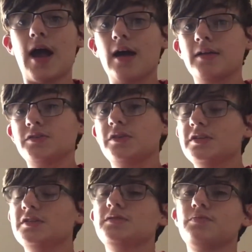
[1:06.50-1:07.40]
so
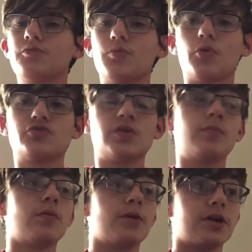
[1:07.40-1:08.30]
this is the most
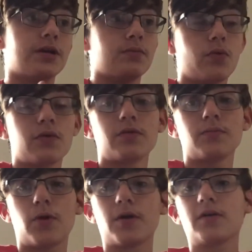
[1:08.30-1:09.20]
simple but important
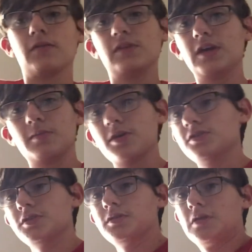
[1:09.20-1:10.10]
part of the
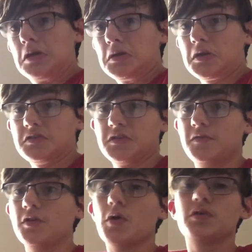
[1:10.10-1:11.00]
animation, because if
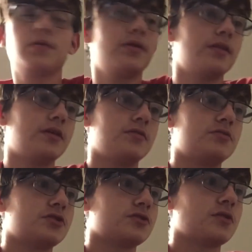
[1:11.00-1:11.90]
you don't do it, then you
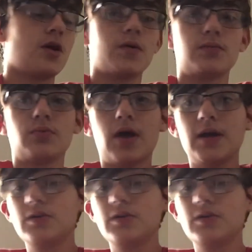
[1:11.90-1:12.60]
just go in blind